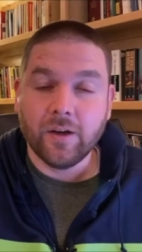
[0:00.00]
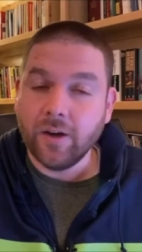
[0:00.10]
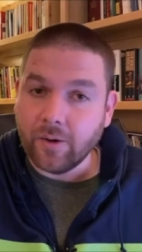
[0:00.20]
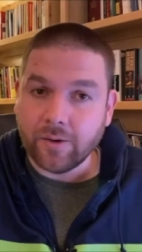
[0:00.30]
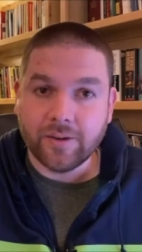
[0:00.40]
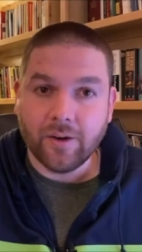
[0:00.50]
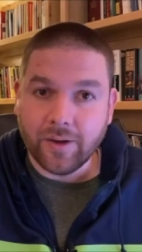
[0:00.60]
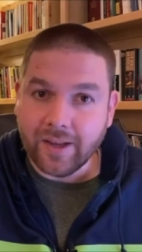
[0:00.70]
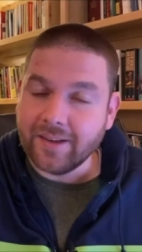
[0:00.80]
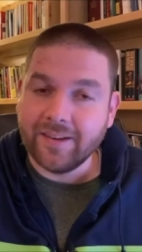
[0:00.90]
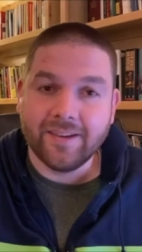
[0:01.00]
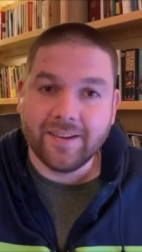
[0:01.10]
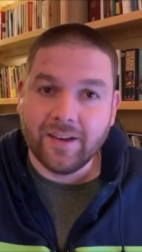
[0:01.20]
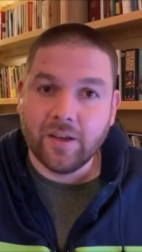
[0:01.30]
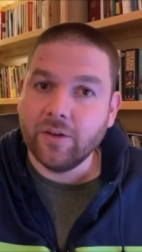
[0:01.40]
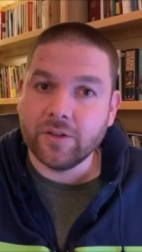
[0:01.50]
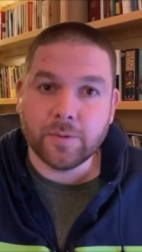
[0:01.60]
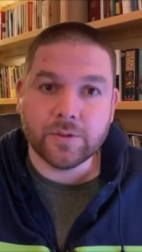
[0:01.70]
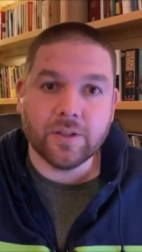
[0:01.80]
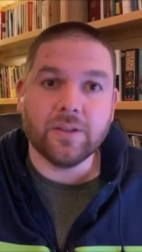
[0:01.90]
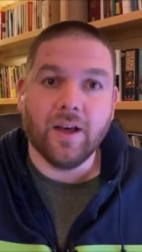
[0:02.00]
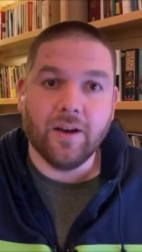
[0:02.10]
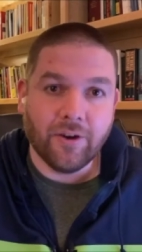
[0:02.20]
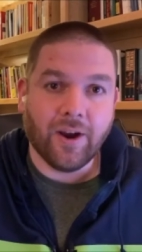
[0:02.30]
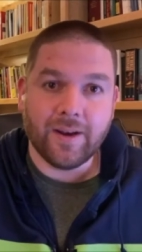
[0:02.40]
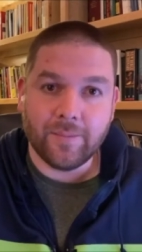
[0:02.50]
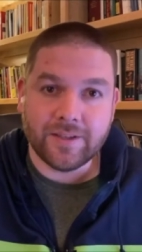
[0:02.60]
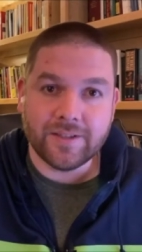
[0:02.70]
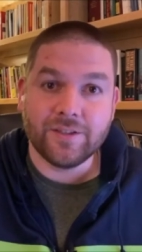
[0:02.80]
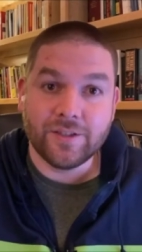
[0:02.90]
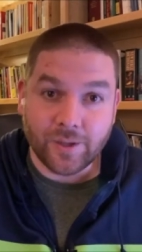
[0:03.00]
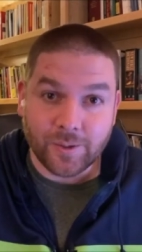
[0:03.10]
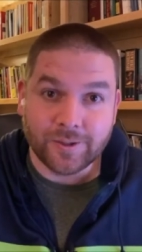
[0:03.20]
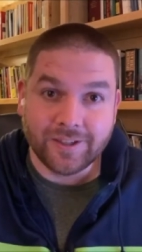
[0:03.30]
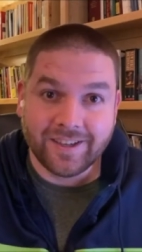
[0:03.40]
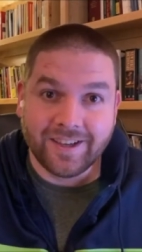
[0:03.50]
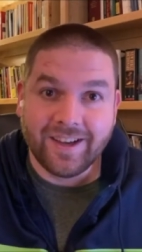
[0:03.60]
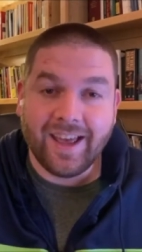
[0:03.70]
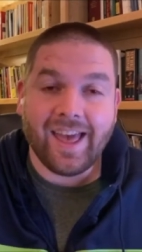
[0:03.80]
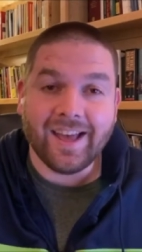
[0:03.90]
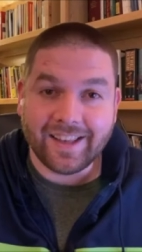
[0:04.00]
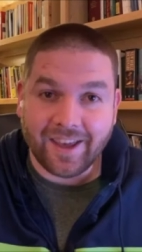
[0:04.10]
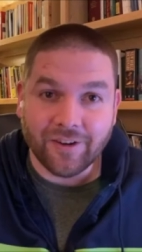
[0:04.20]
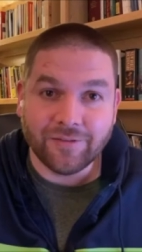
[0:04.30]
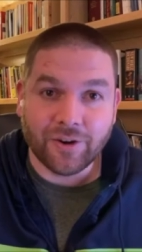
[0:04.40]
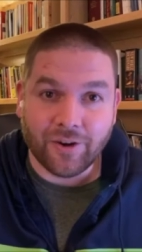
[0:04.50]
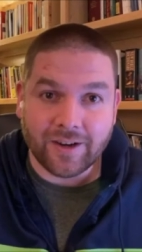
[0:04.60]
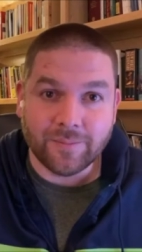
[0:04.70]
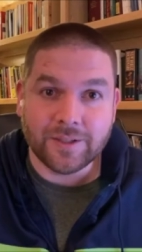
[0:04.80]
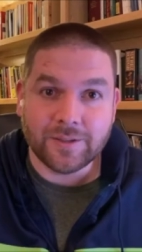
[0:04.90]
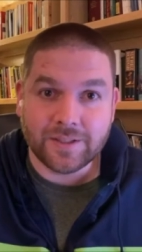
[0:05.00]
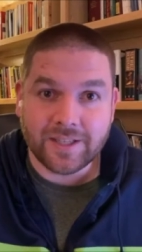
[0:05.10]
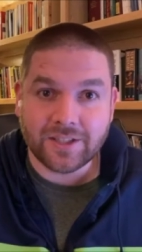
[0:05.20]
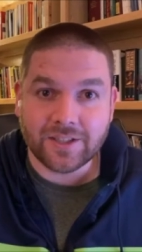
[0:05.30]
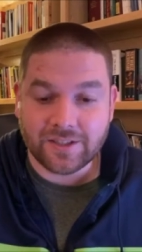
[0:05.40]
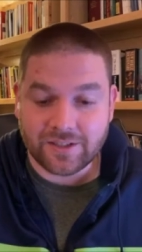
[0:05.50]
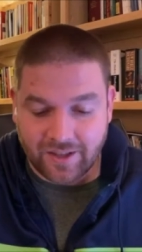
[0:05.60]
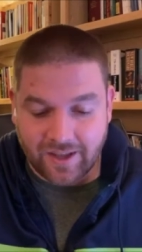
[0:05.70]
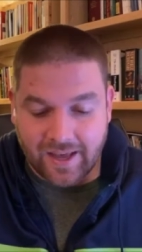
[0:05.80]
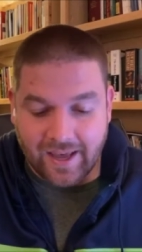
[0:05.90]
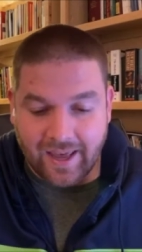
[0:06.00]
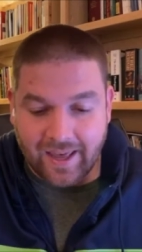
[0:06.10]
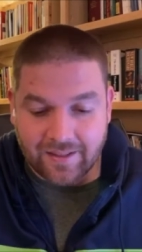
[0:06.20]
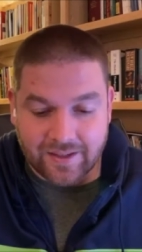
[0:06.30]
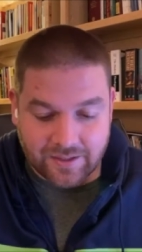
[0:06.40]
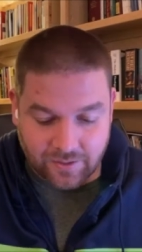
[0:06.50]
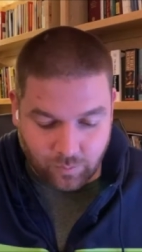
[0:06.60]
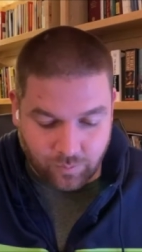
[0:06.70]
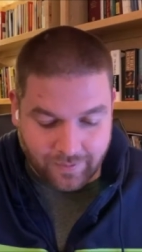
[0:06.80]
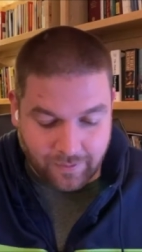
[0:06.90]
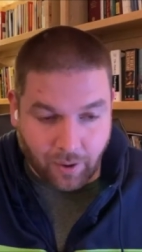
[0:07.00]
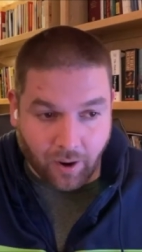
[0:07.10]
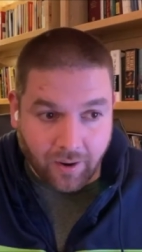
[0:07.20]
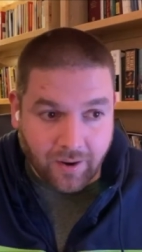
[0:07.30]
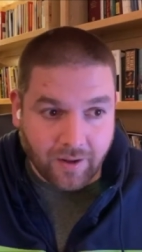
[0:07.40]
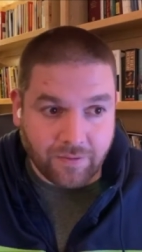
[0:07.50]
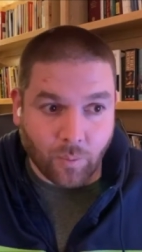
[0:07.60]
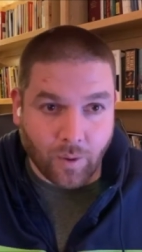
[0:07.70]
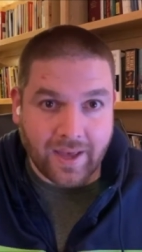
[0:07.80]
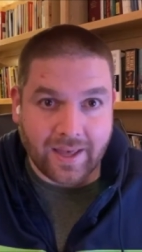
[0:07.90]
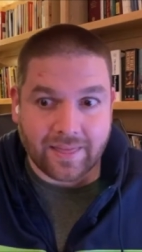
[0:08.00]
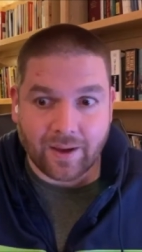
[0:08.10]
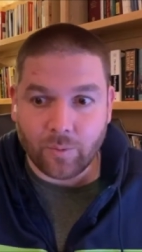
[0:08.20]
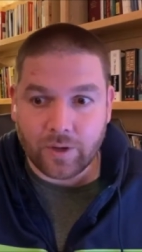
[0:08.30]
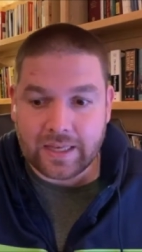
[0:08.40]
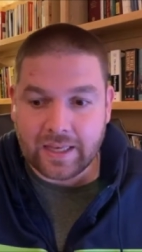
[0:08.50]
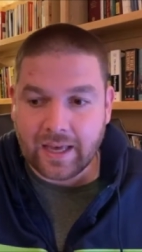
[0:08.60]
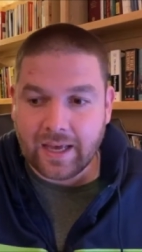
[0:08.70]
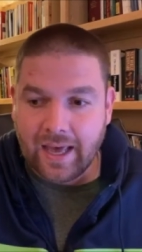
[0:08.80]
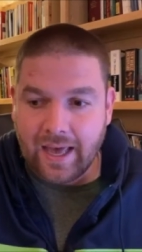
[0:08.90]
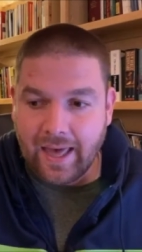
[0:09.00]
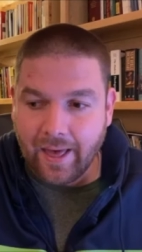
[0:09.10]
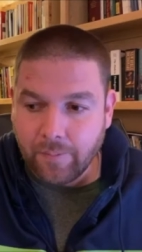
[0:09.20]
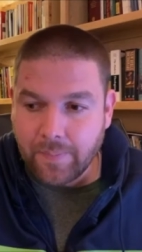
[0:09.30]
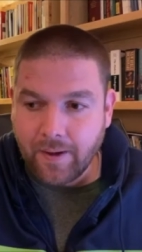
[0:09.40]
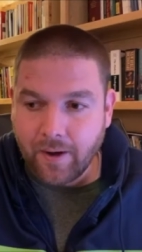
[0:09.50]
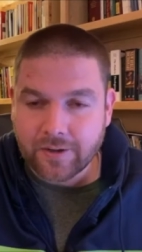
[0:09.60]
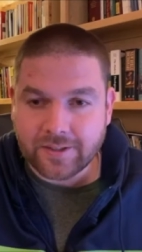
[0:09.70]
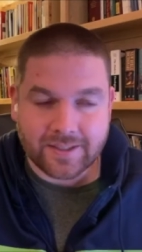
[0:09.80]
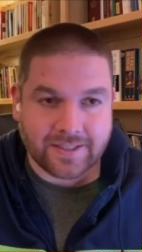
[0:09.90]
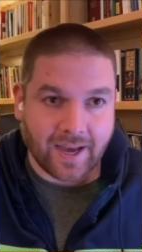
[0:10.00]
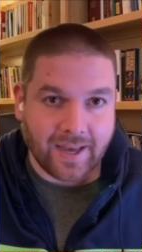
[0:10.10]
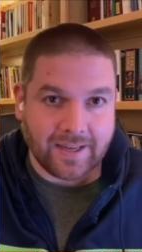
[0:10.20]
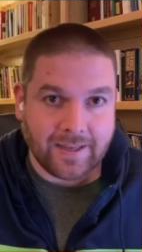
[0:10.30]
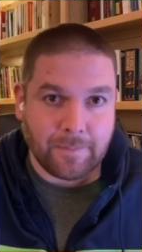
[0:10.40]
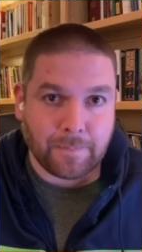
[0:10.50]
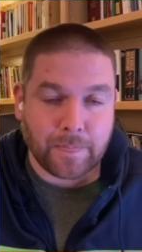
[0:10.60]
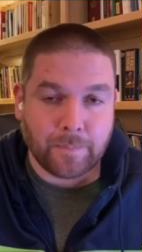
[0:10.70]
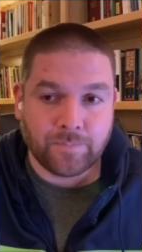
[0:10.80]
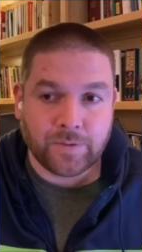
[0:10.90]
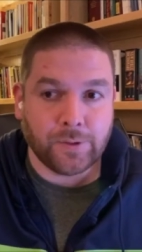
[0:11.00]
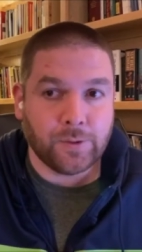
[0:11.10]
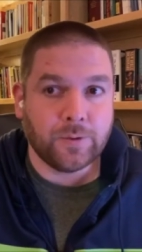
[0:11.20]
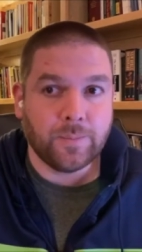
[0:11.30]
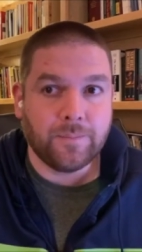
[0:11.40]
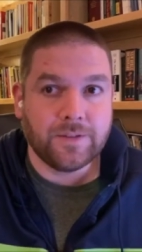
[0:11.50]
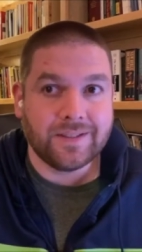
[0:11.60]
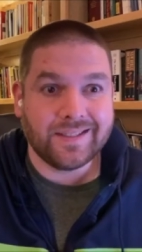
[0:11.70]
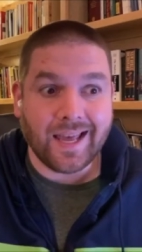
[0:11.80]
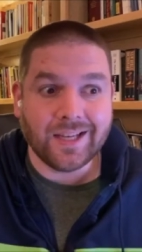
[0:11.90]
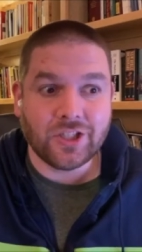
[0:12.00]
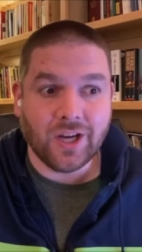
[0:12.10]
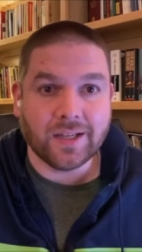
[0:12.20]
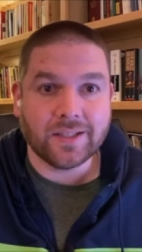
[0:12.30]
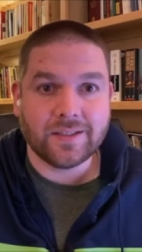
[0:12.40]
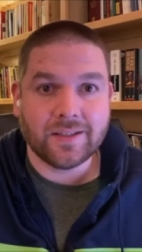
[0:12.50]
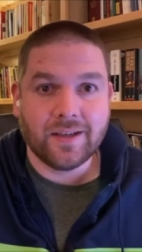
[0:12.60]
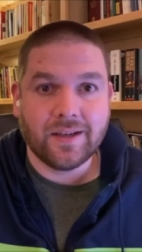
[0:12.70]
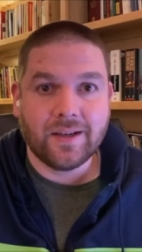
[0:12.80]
No, go get it. You're supposed to love your enemies too and care for your enemy's possessions. And this is part of the way that we help our society to stay just,